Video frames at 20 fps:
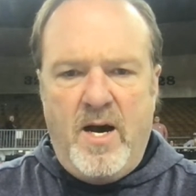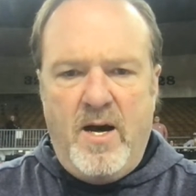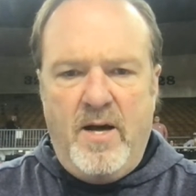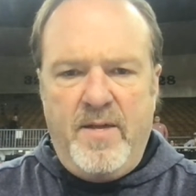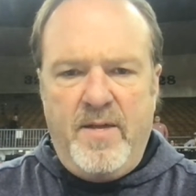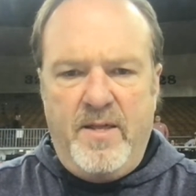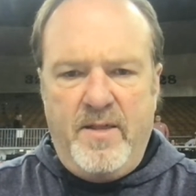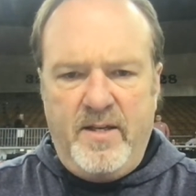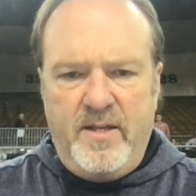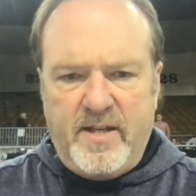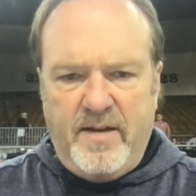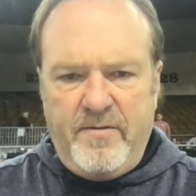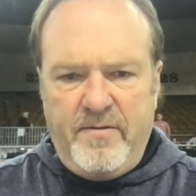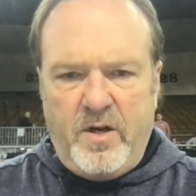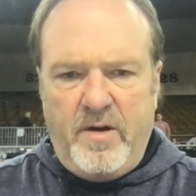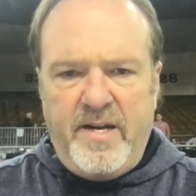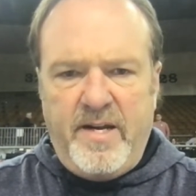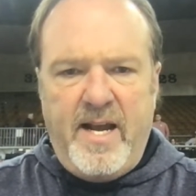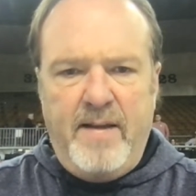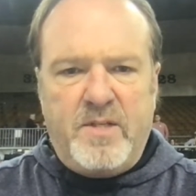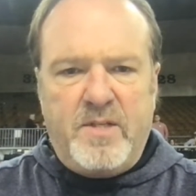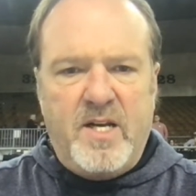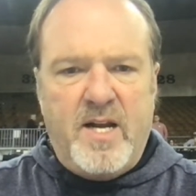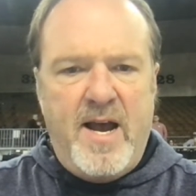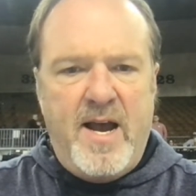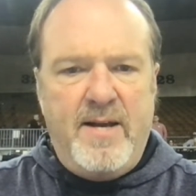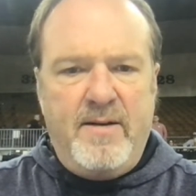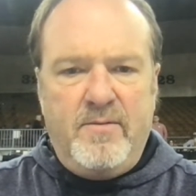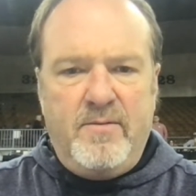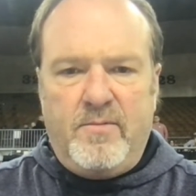Then the 7:30 game
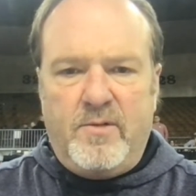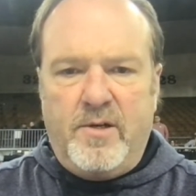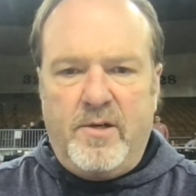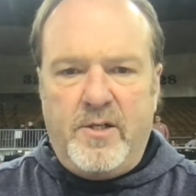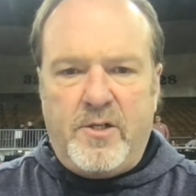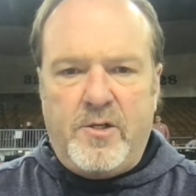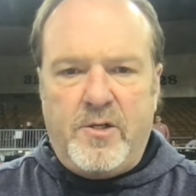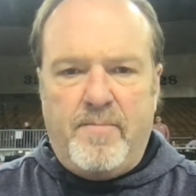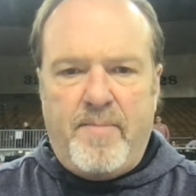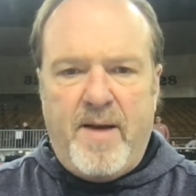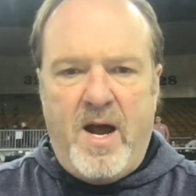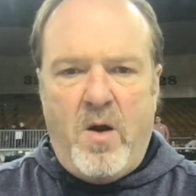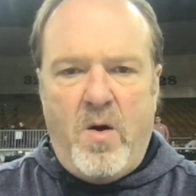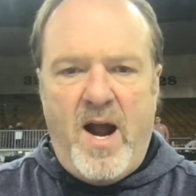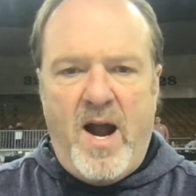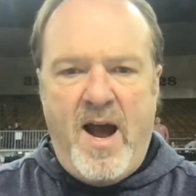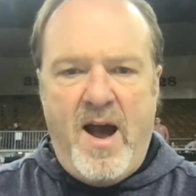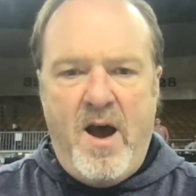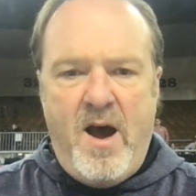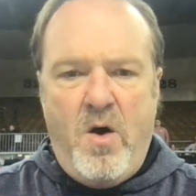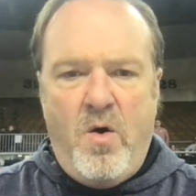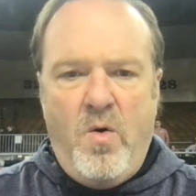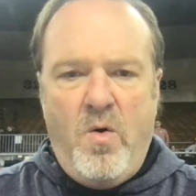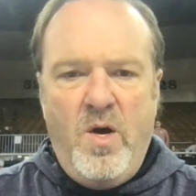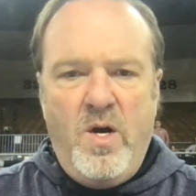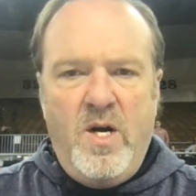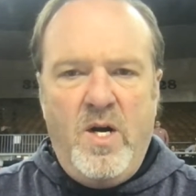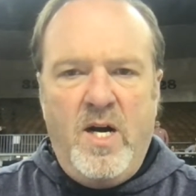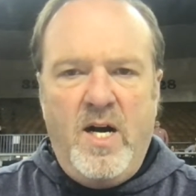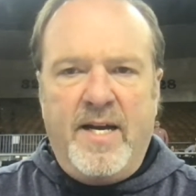tonight, traditional Power How
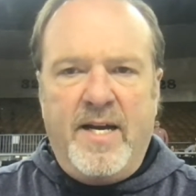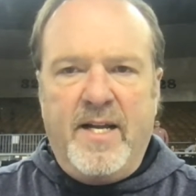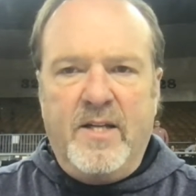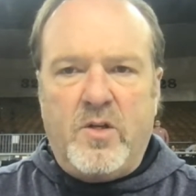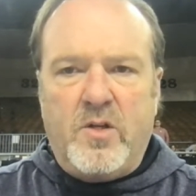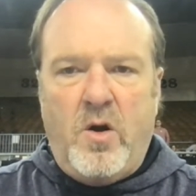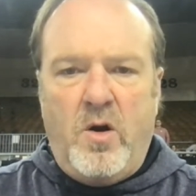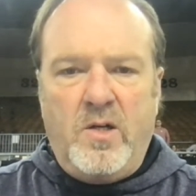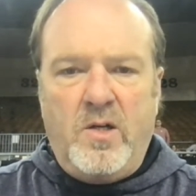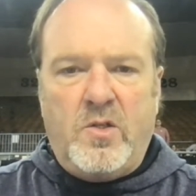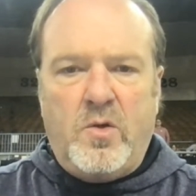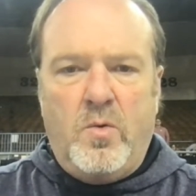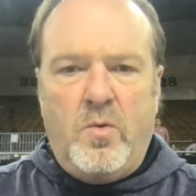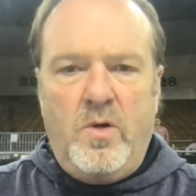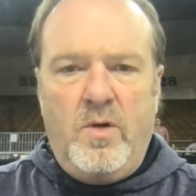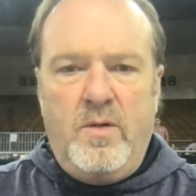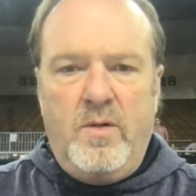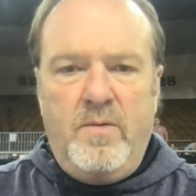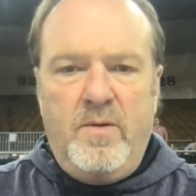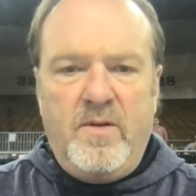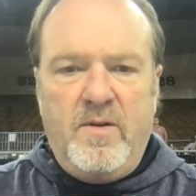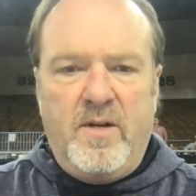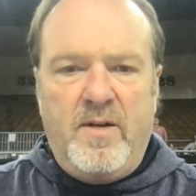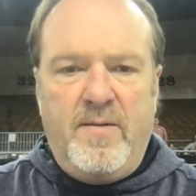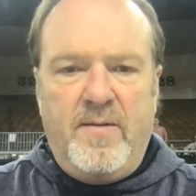against Hartshorn.